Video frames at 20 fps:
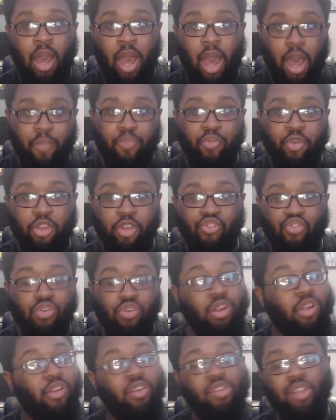I'm pretty
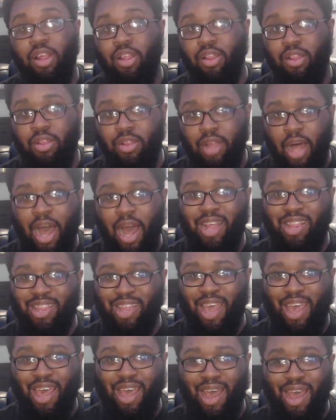sure there's a lot
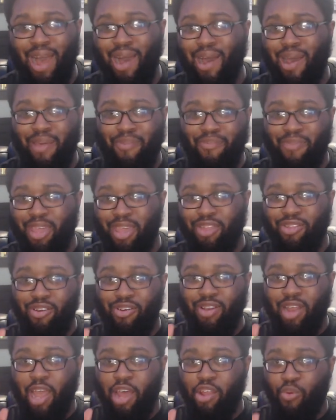that I'm
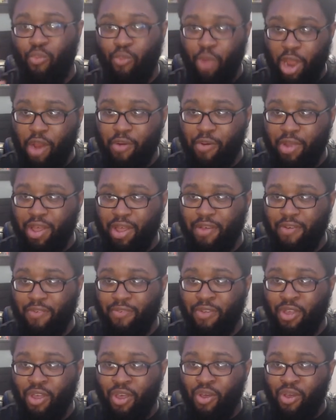either not aware
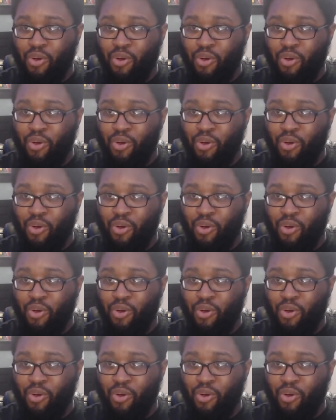of